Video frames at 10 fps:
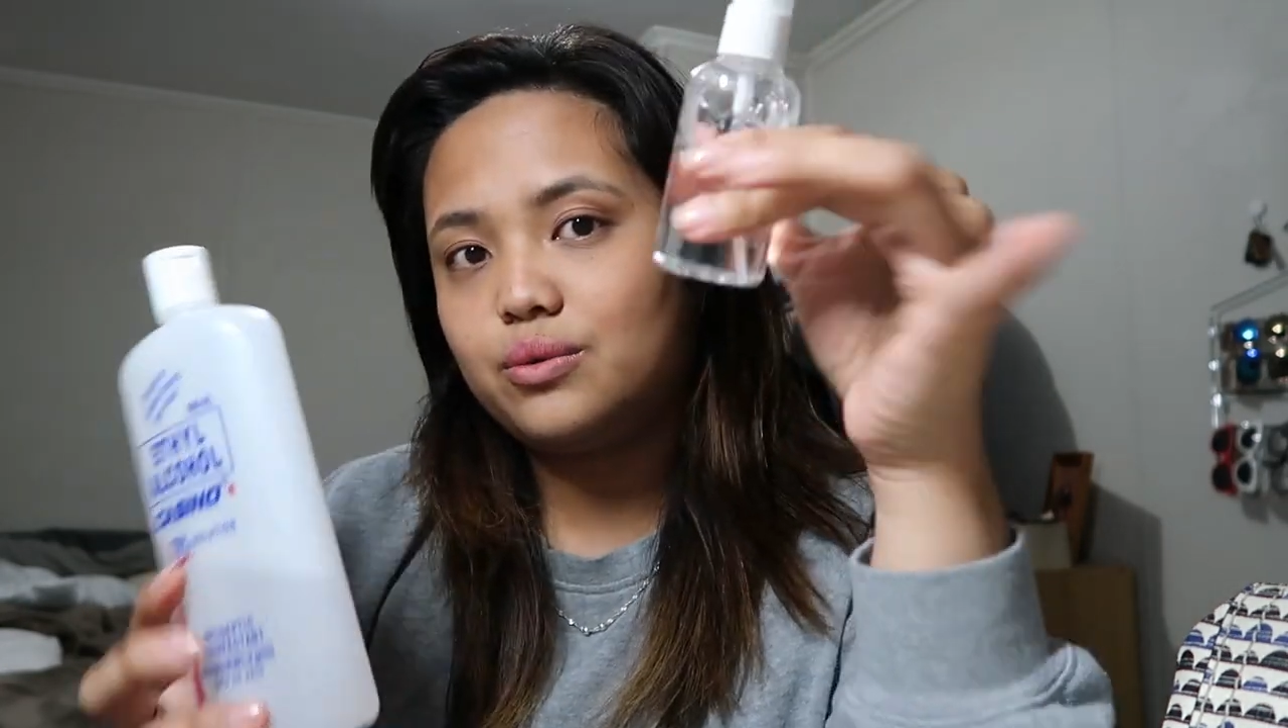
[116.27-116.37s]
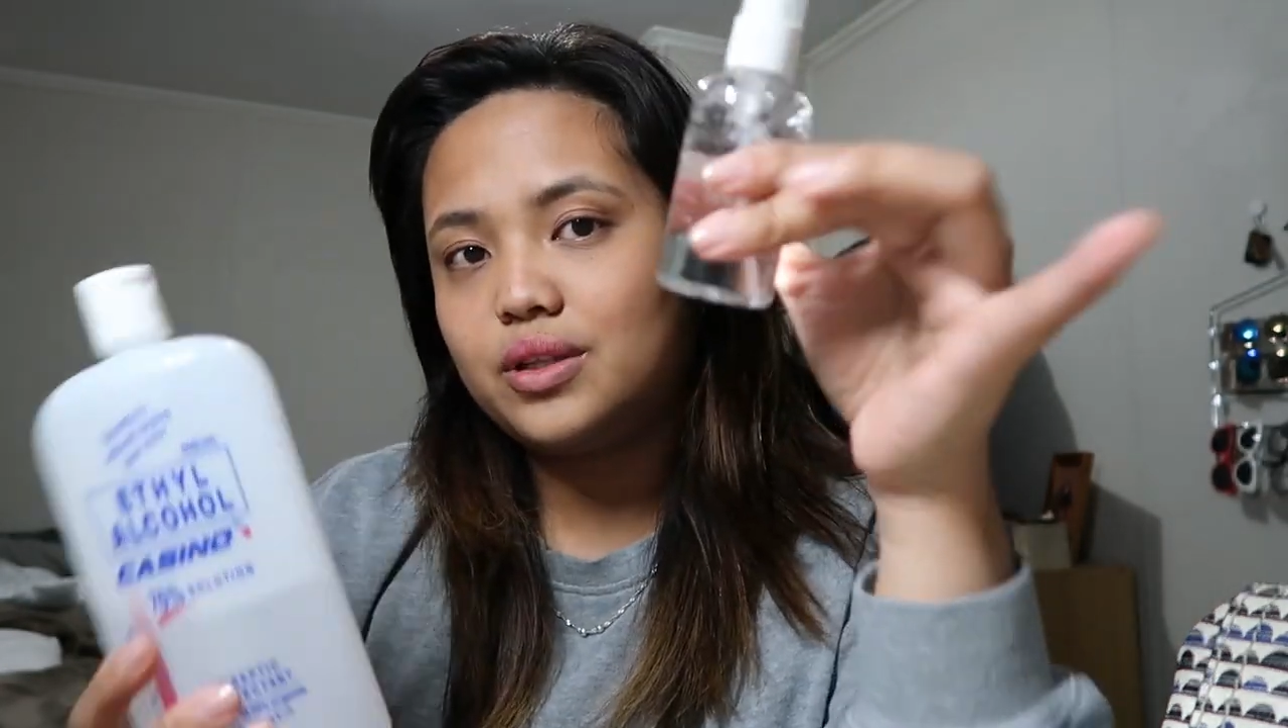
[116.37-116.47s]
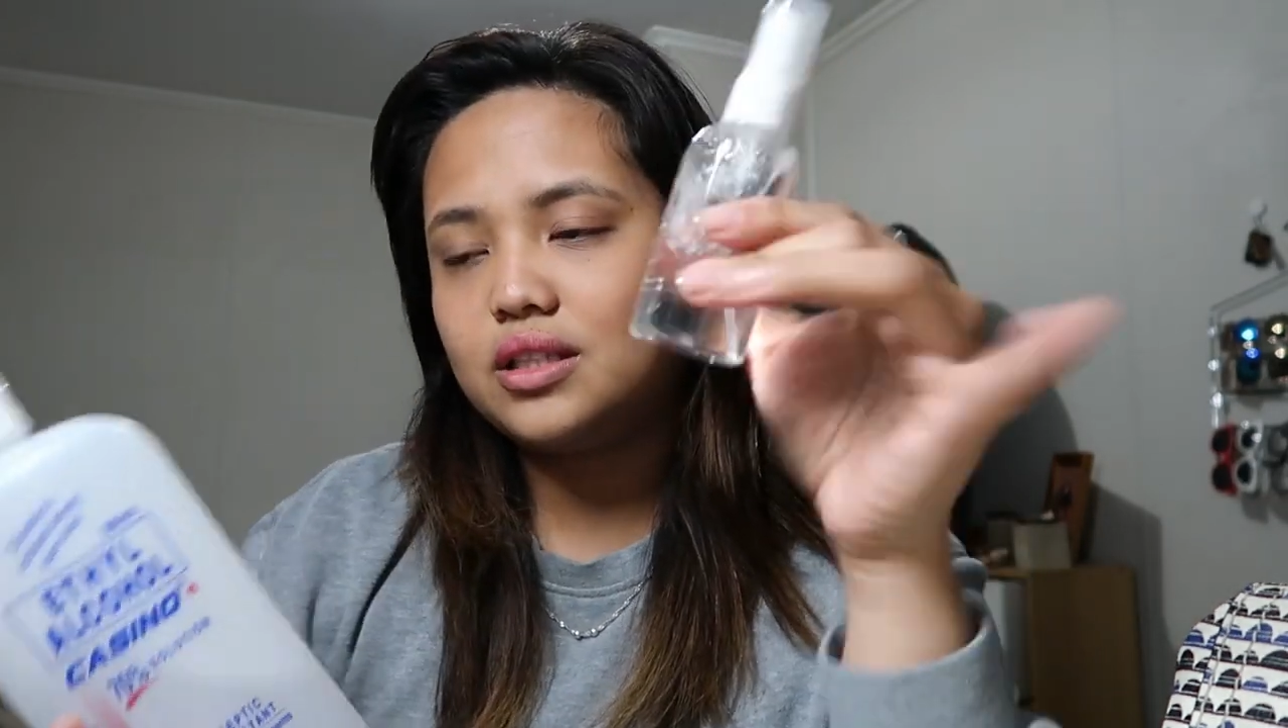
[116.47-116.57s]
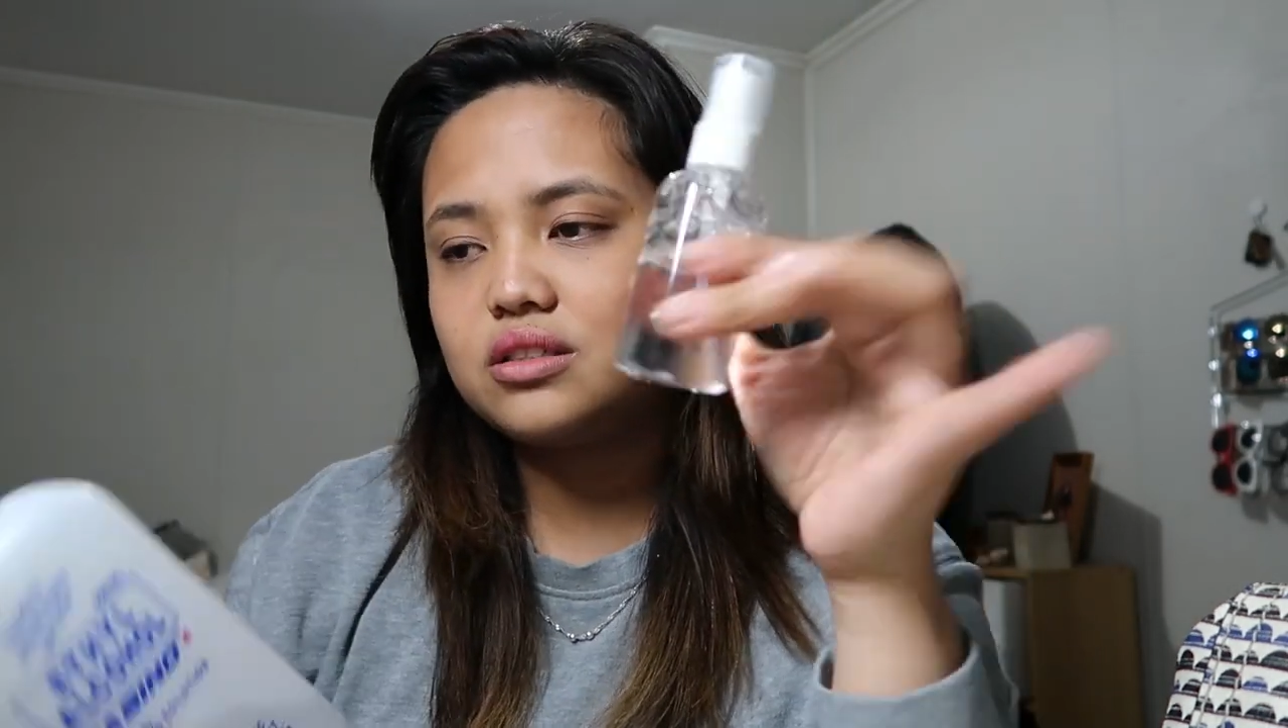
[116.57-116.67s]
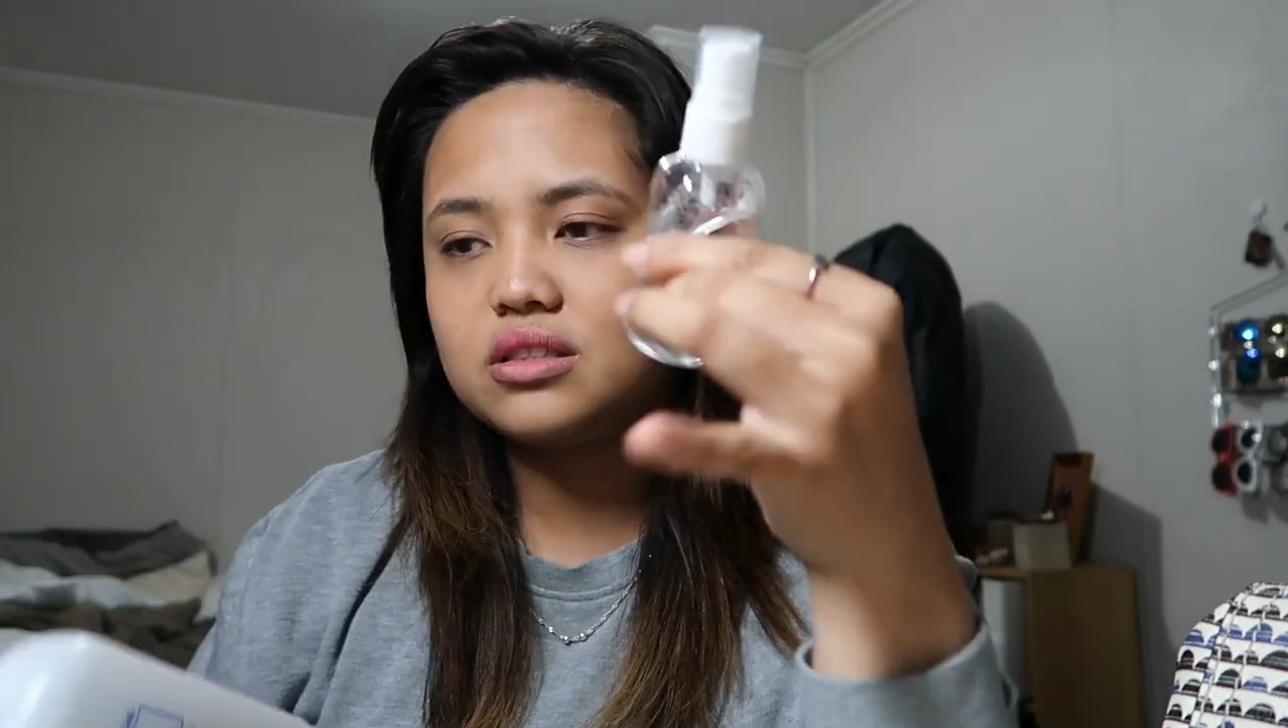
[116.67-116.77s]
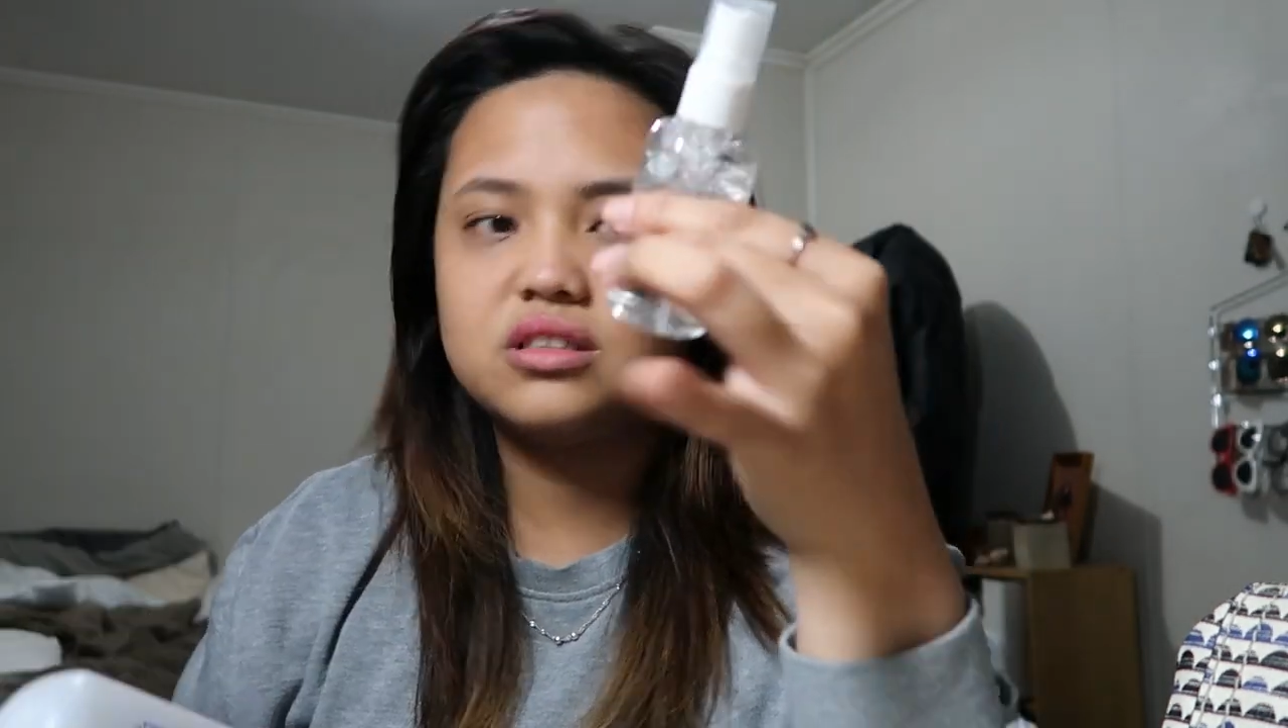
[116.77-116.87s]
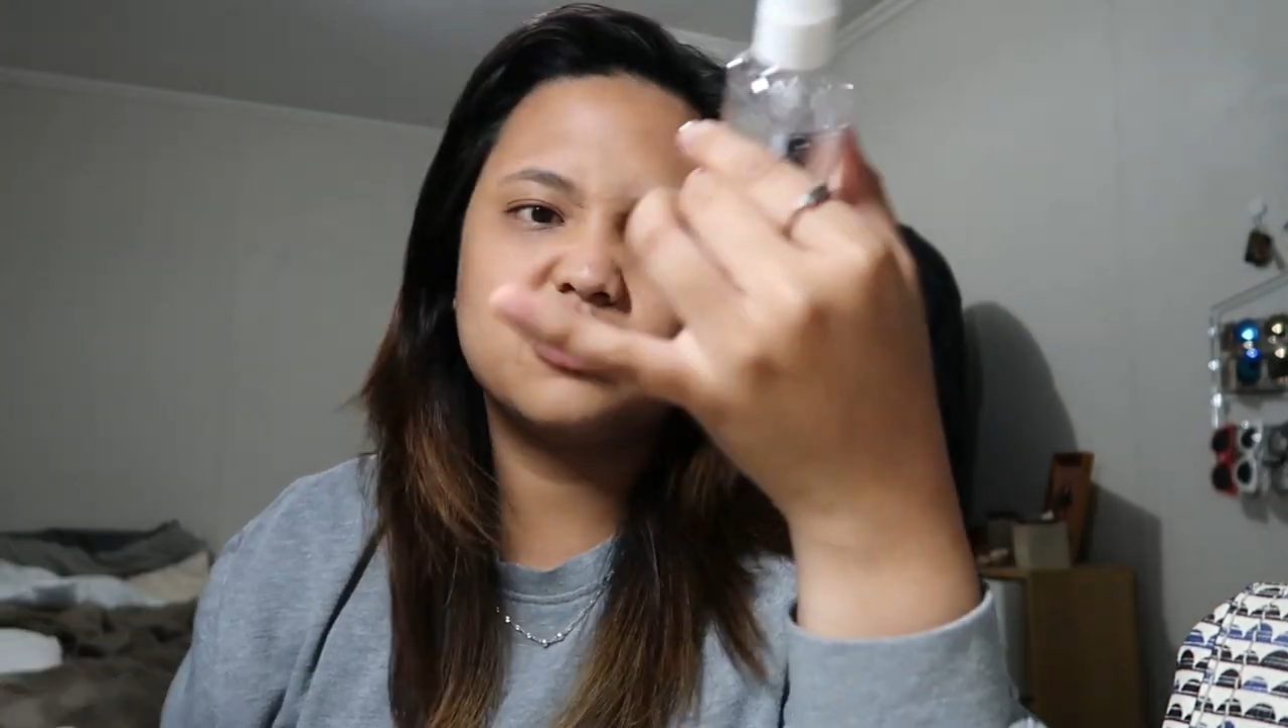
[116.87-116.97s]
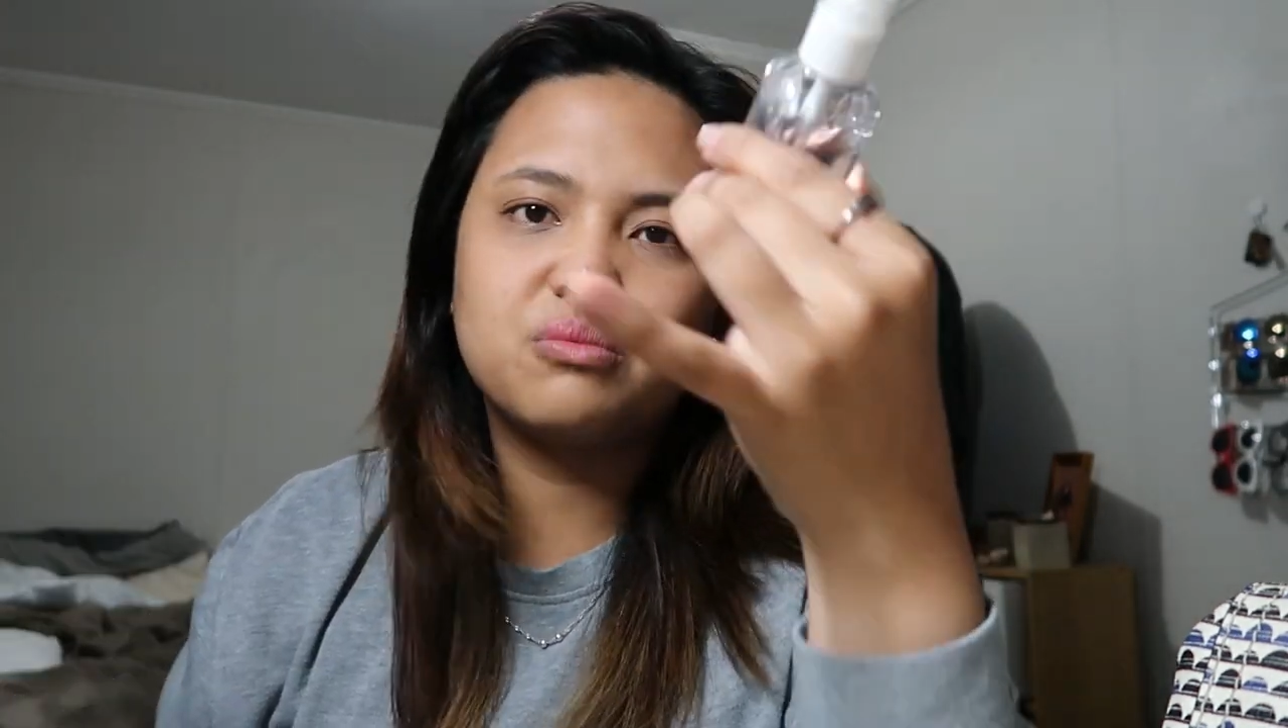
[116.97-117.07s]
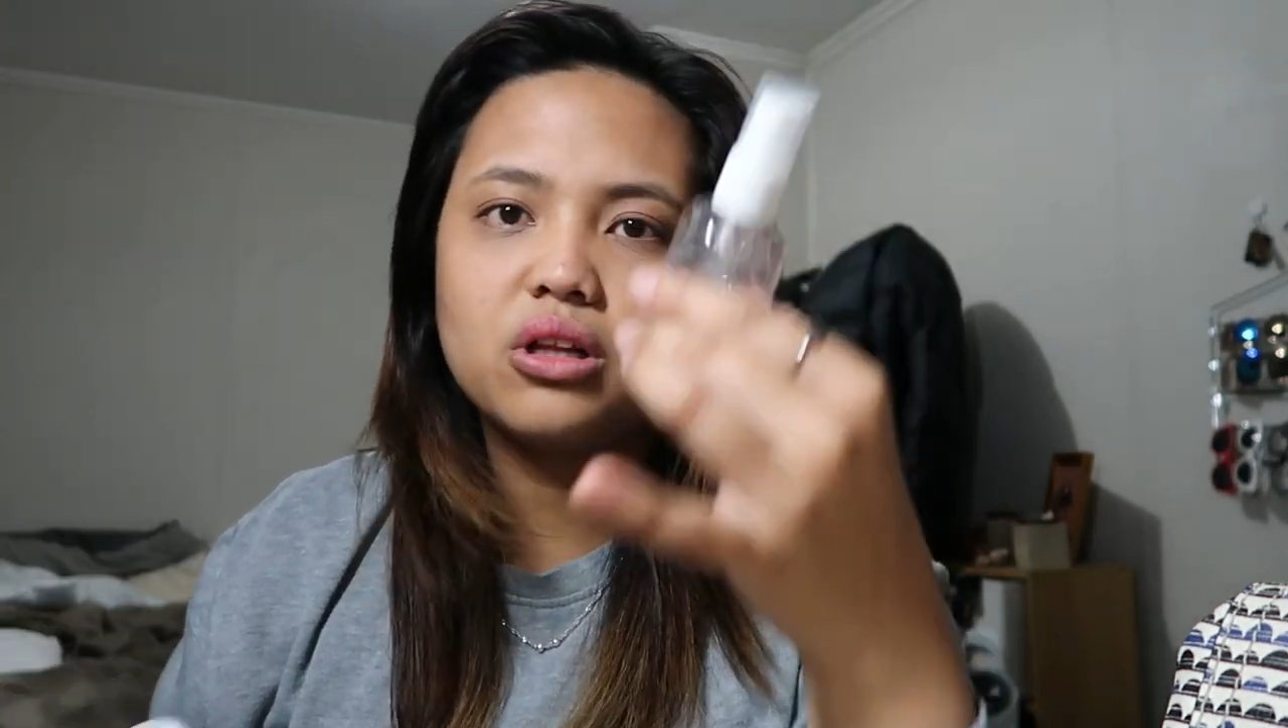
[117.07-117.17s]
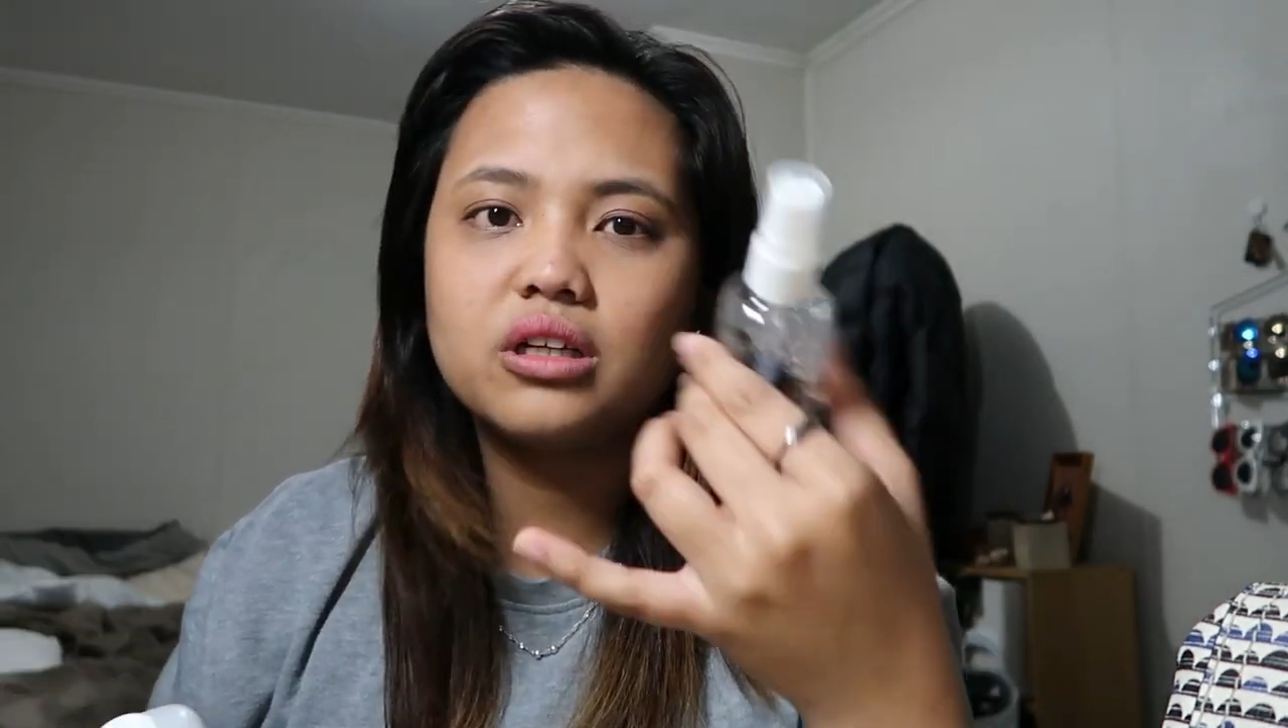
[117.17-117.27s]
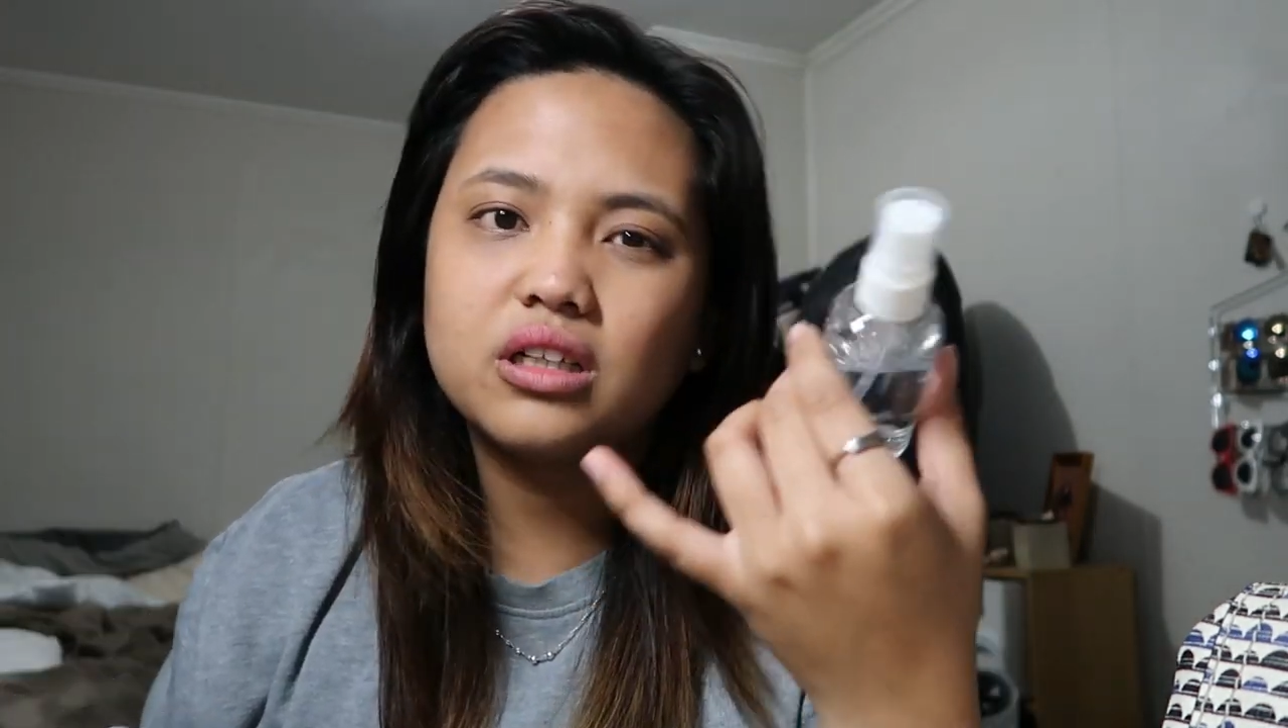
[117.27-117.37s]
with this because it's smaller